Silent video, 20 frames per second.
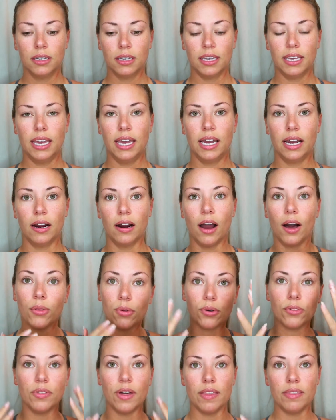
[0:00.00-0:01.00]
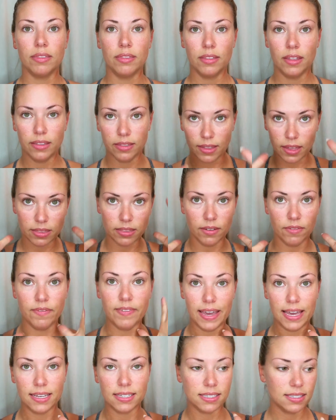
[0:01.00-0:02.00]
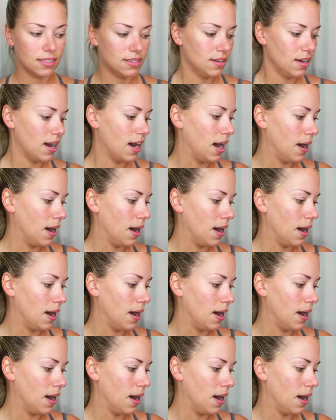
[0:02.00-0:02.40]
care other than the face.